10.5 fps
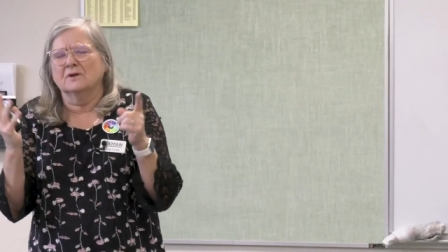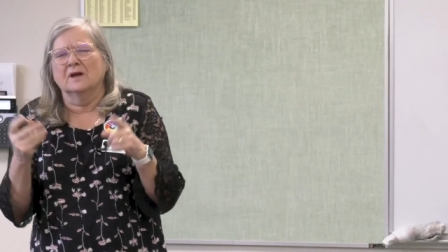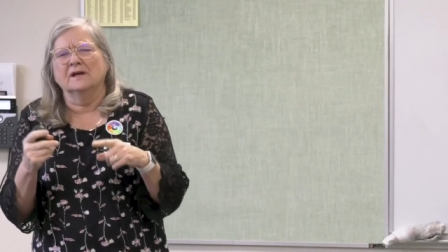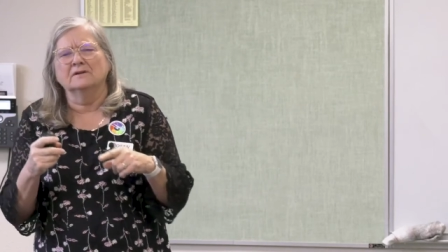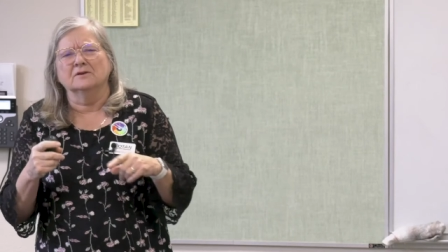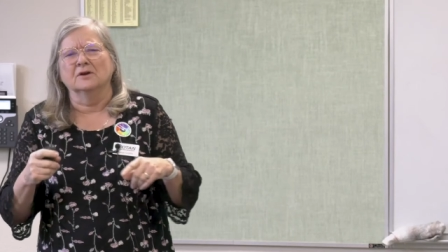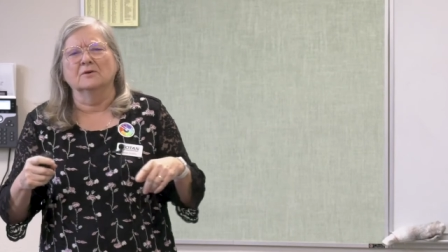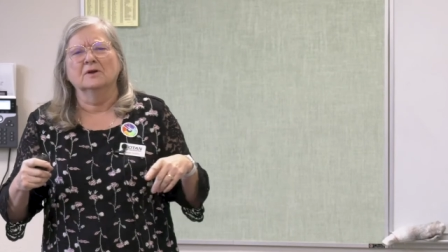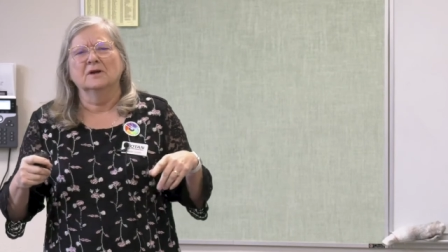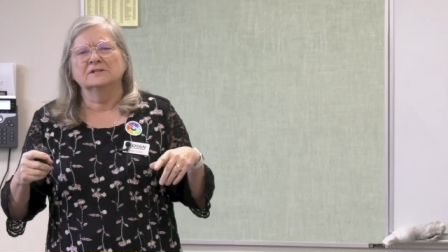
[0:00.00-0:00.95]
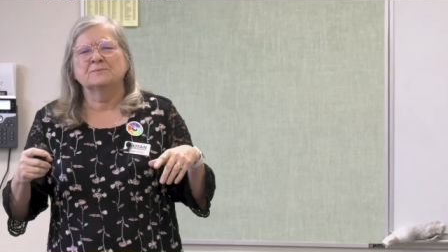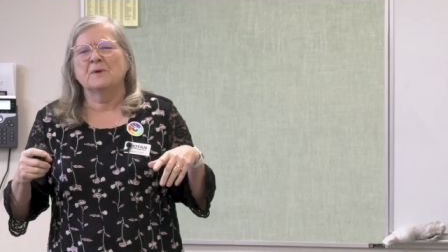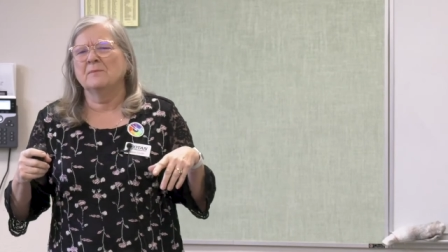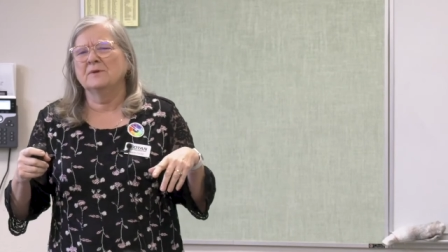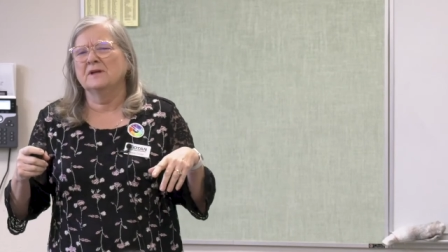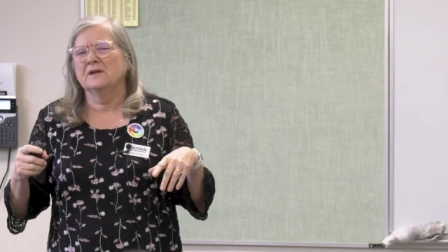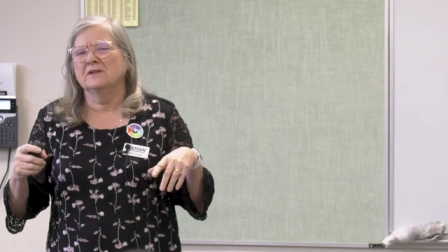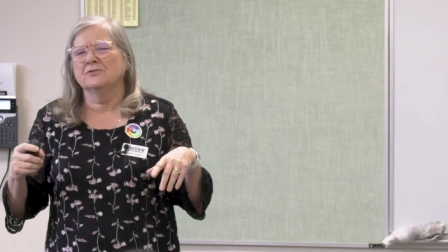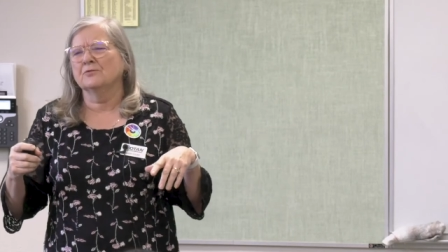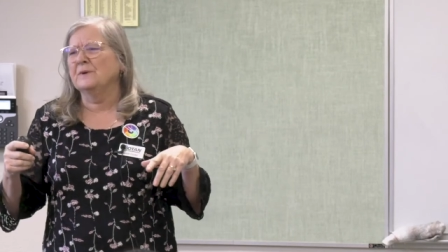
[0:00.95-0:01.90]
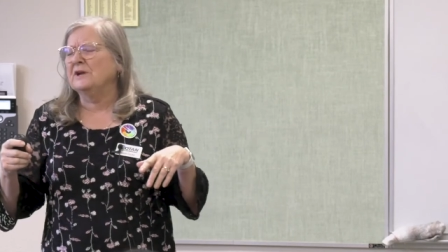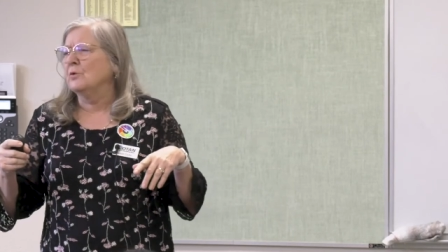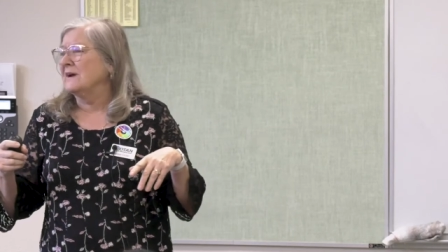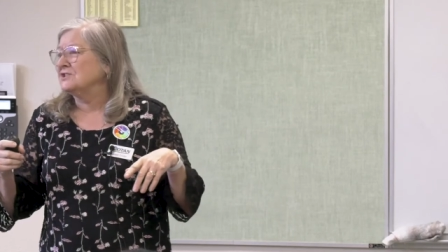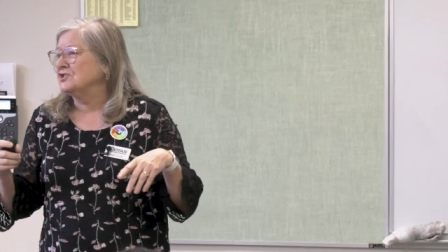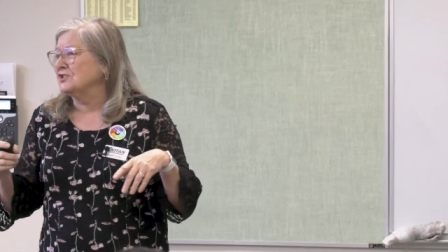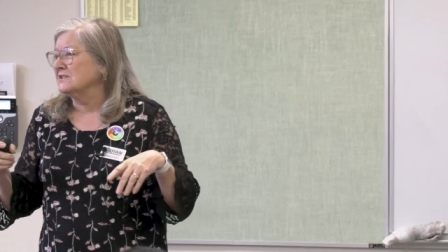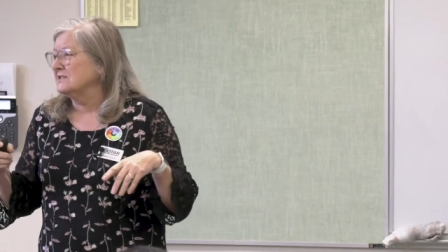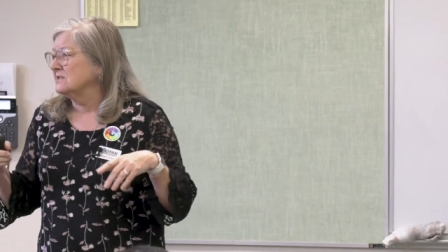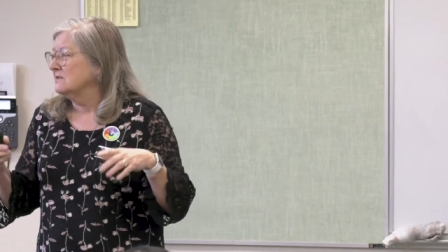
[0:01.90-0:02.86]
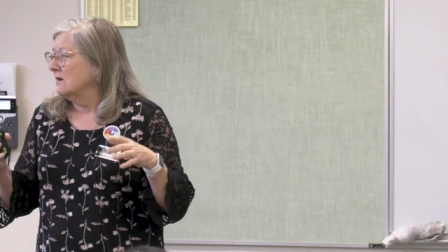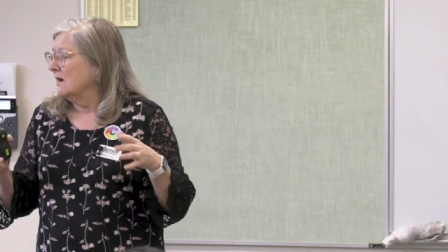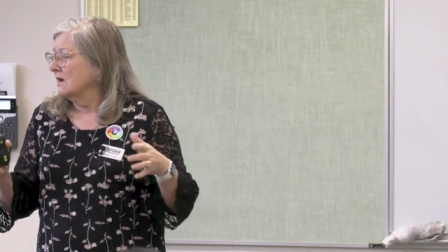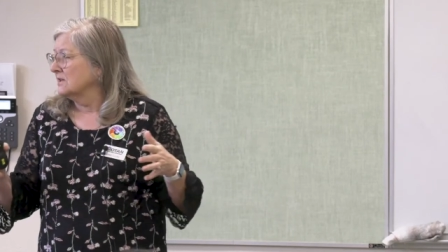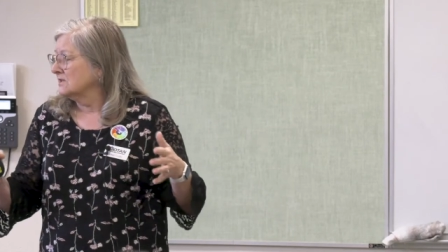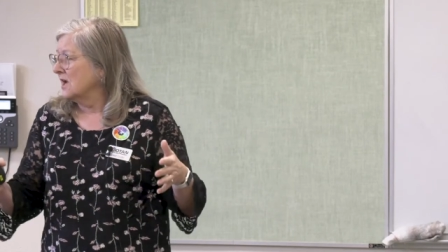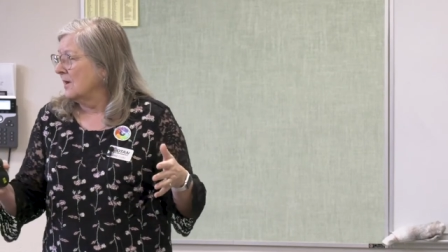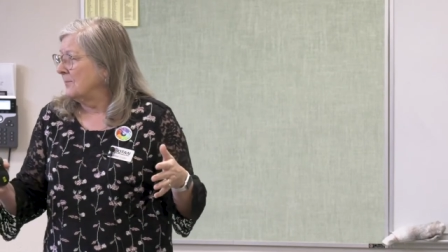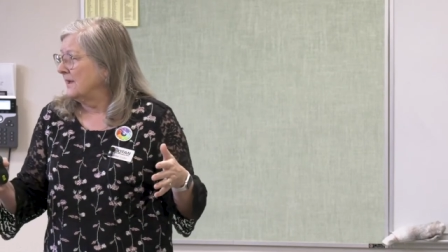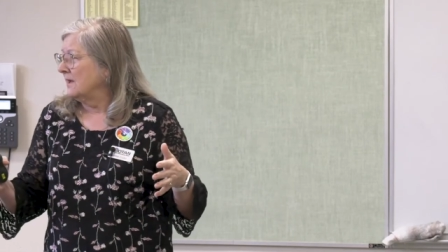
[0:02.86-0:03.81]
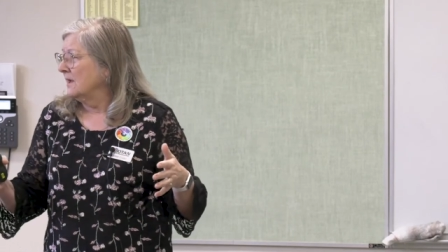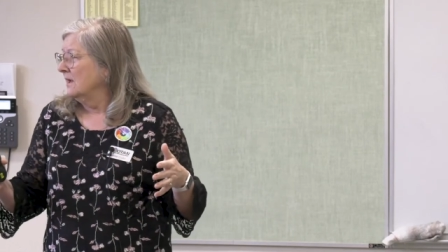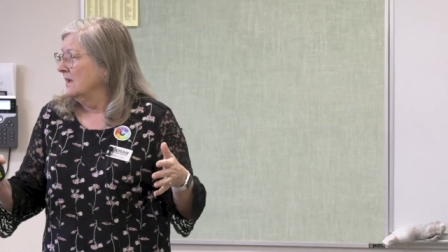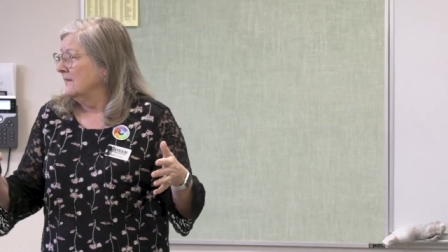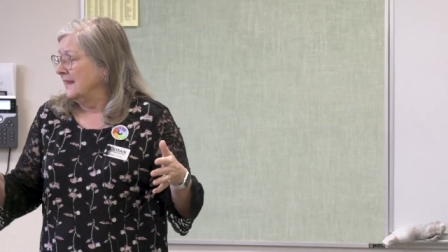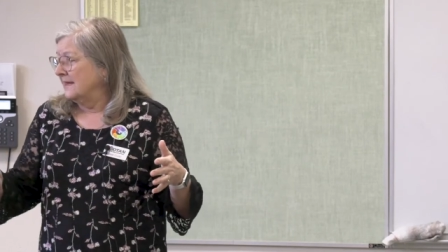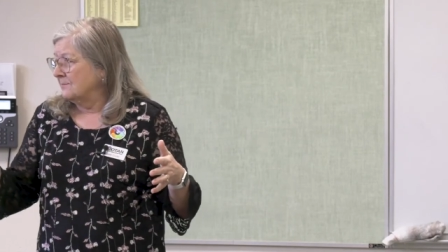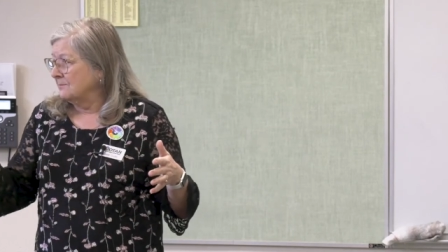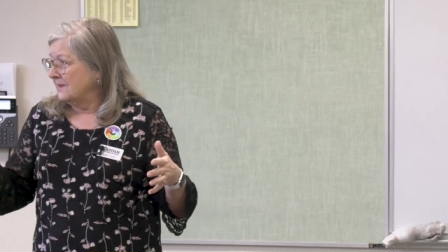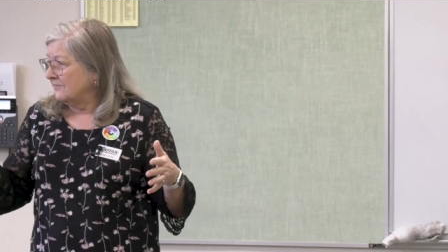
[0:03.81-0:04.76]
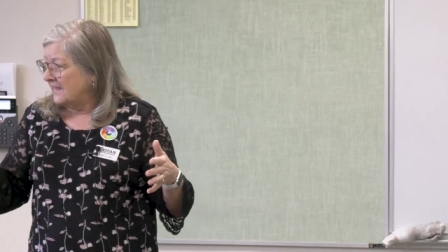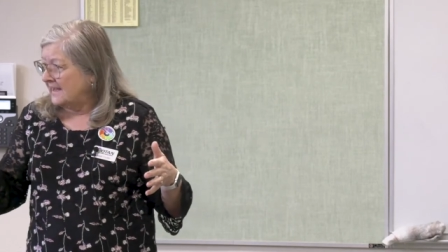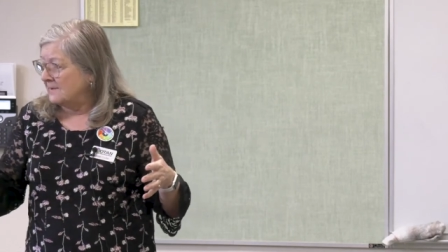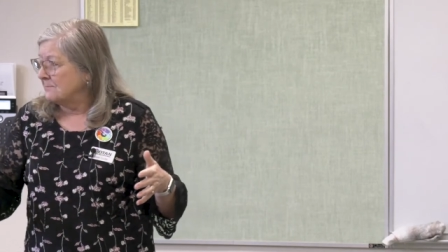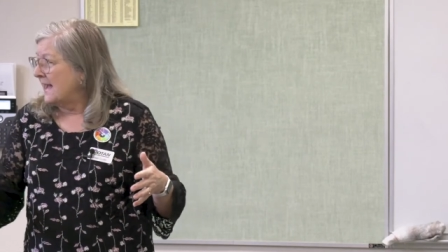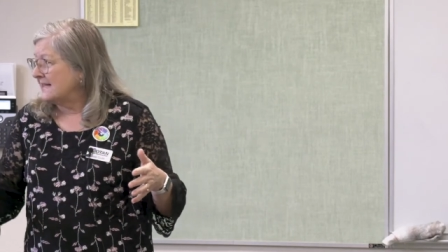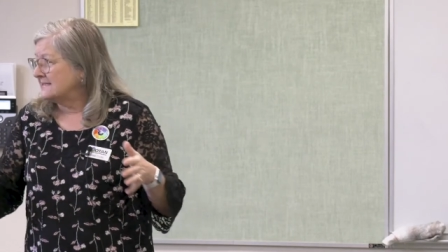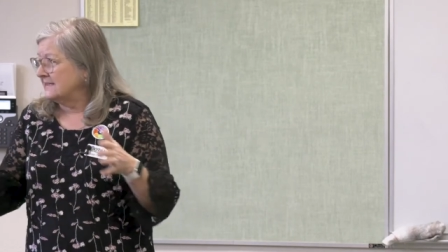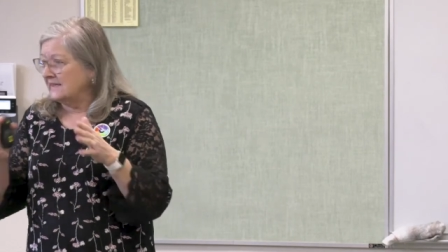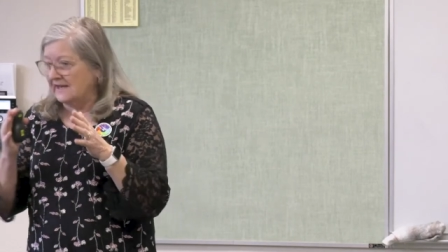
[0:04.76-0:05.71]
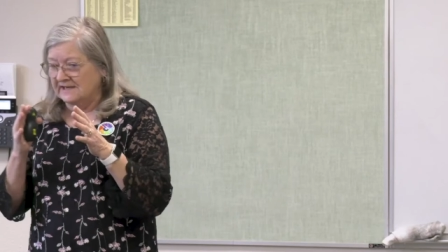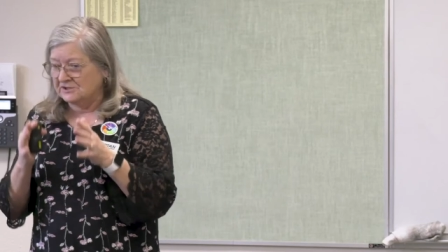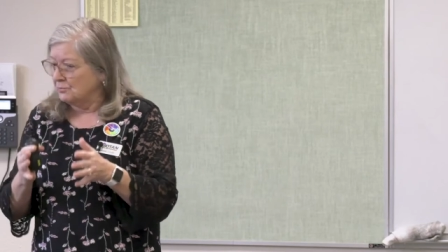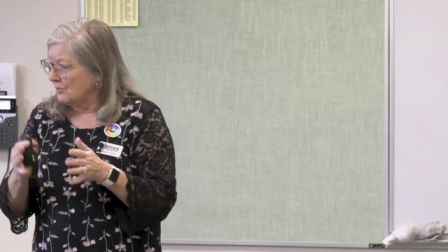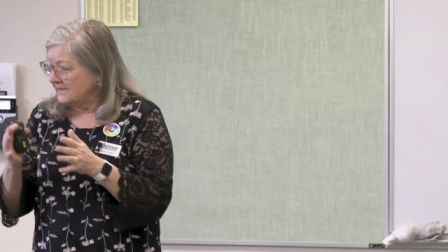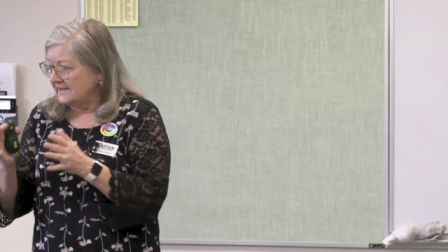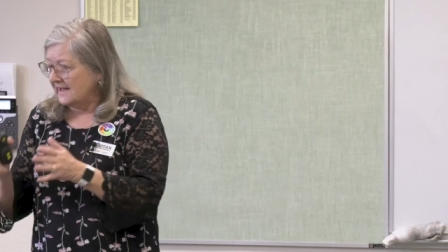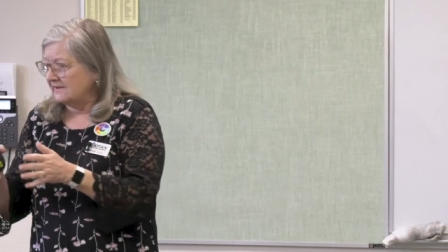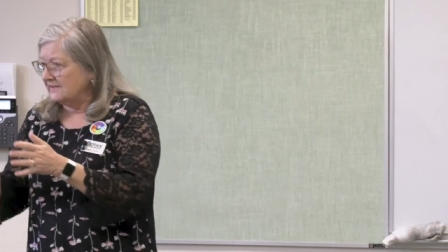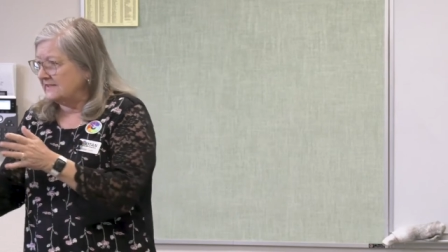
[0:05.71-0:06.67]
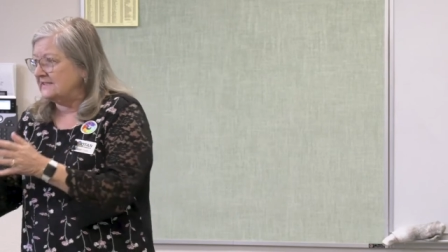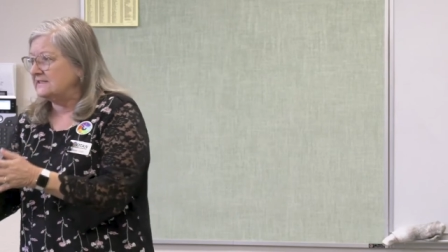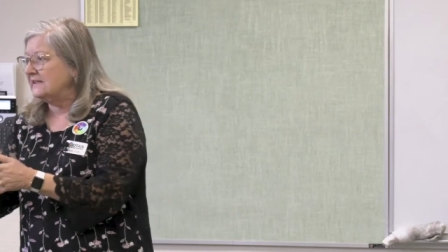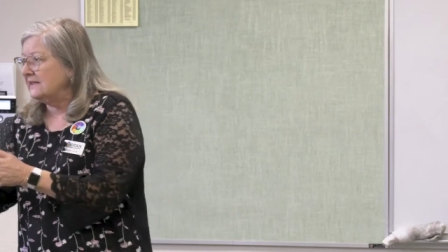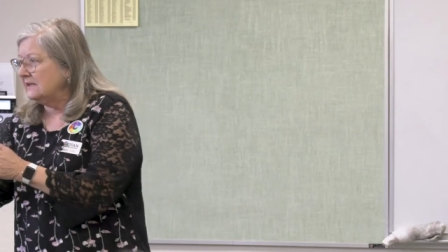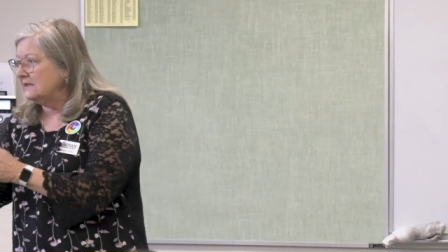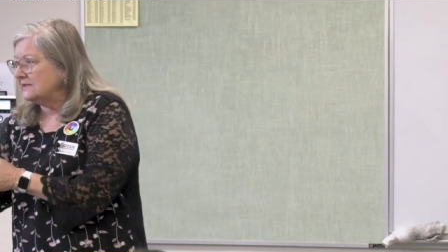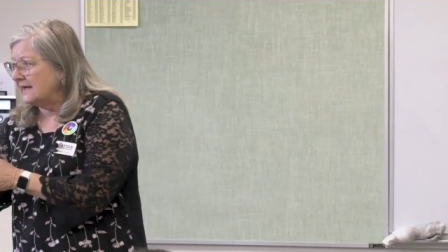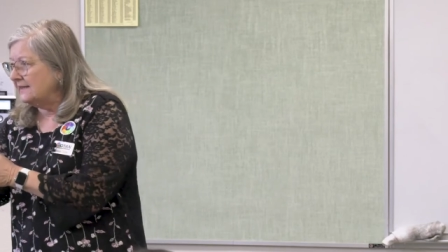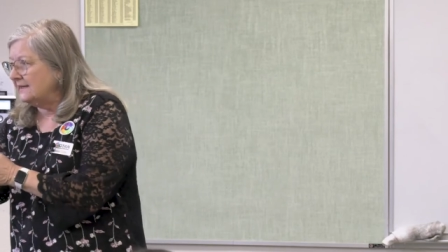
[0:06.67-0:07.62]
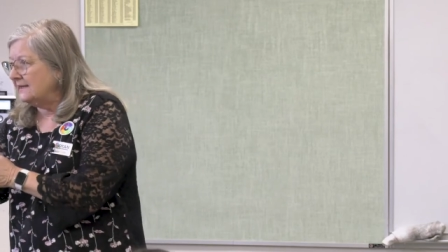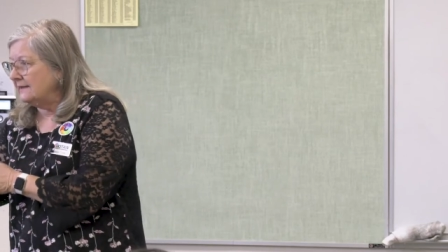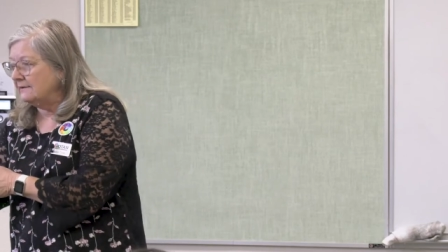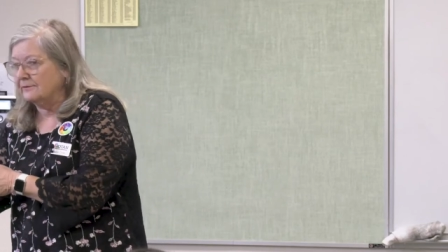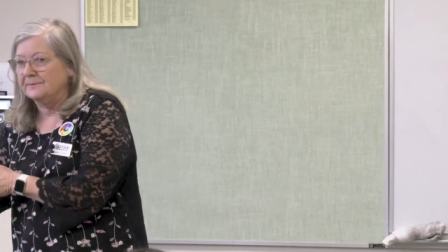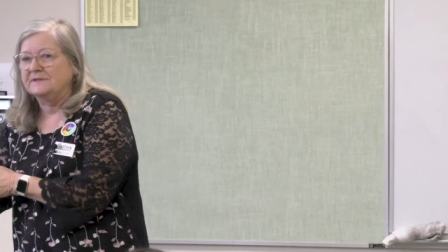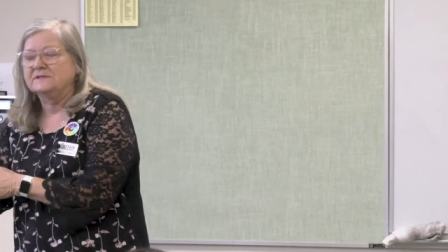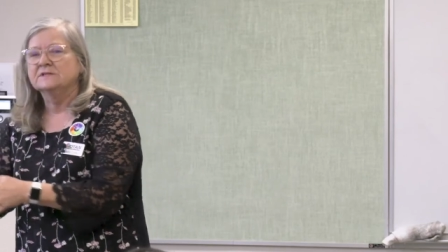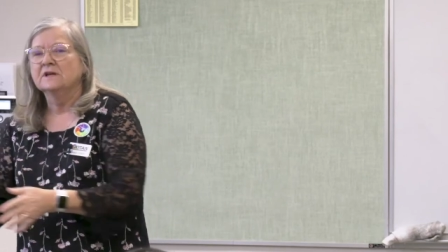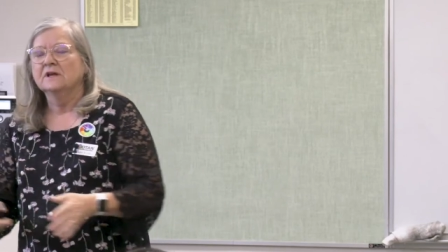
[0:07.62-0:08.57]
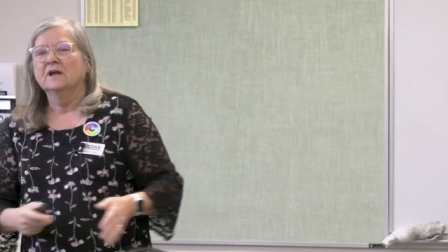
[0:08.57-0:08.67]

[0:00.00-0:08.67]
I don't know, it's probably three questions on a topic. They can, if they can pass it, and it's broken down in these little tiny increments.